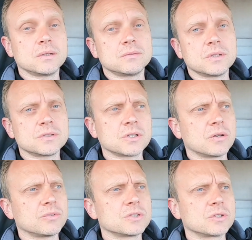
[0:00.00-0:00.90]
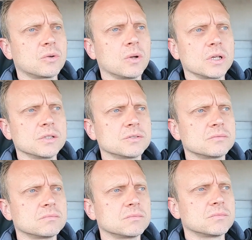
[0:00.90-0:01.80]
the service and quality
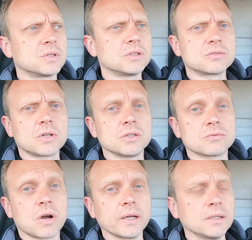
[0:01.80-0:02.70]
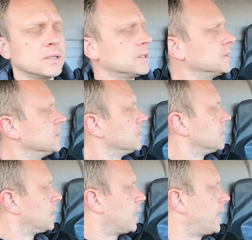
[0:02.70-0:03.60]
is great.
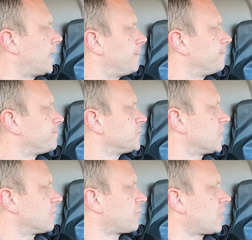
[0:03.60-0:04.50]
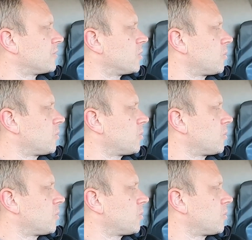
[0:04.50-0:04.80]
So you get 5-year